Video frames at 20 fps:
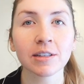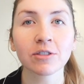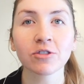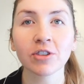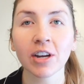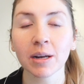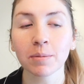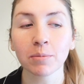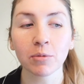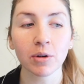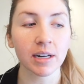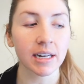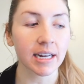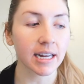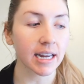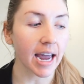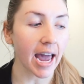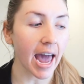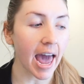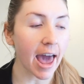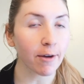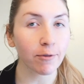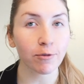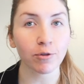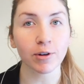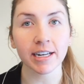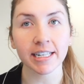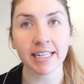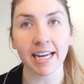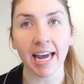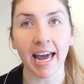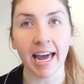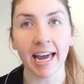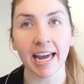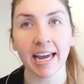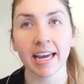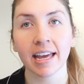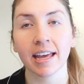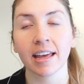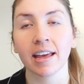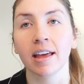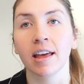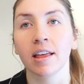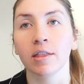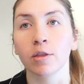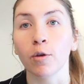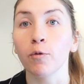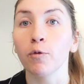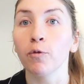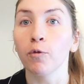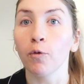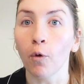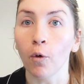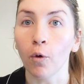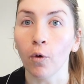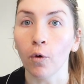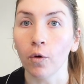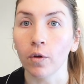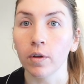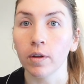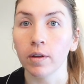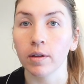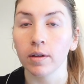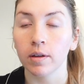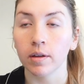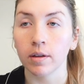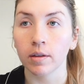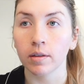the Jan Marini every day, the full